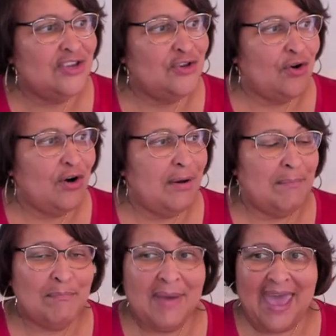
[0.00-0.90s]
your
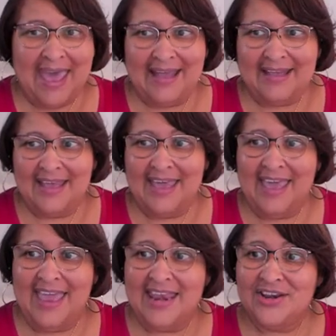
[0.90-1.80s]
Mac
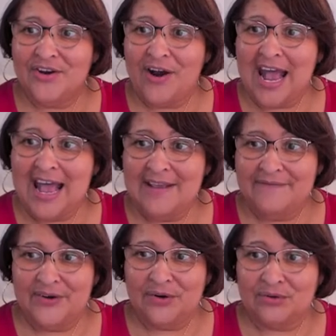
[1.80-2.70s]
and your
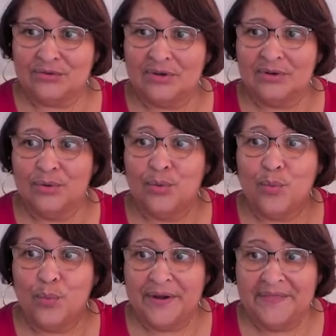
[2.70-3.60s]
iPhone
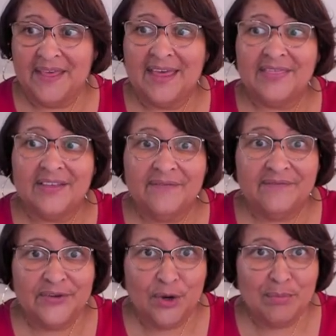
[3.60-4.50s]
with the
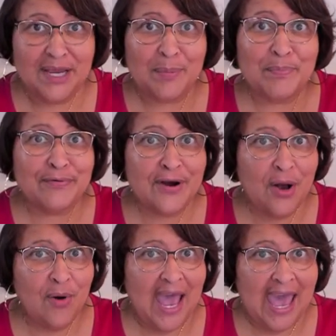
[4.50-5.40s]
Filmic
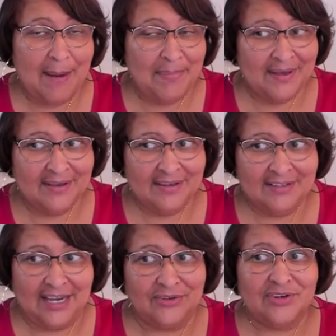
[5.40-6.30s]
Pro app,
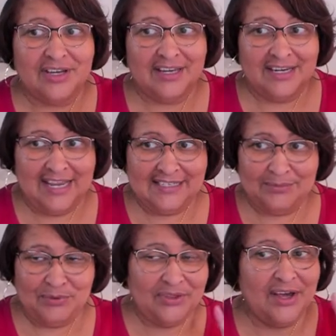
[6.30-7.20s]
now you can connect
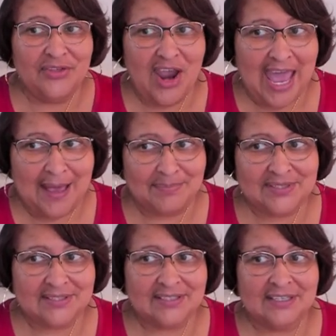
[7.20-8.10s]
it with other
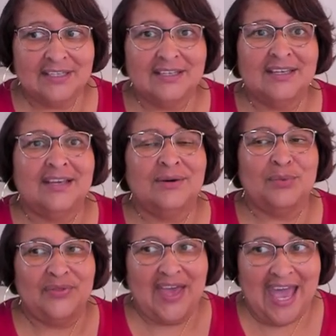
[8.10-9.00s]
apps
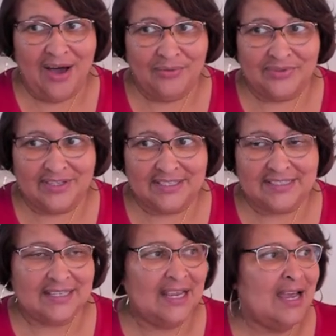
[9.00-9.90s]
without
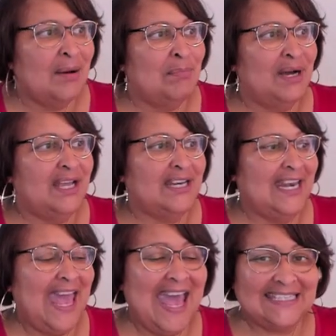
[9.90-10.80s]
this, but
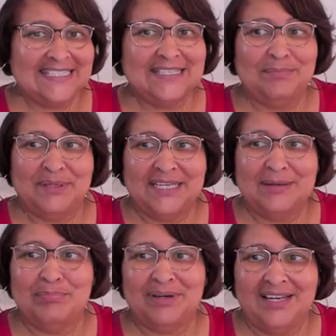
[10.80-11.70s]
it has to
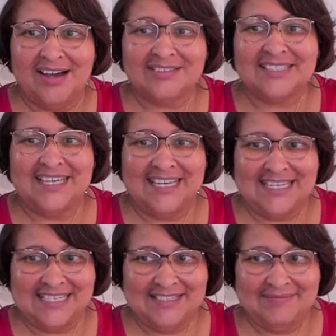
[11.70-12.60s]
be plugged
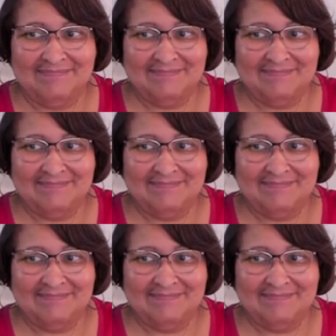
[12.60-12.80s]
in.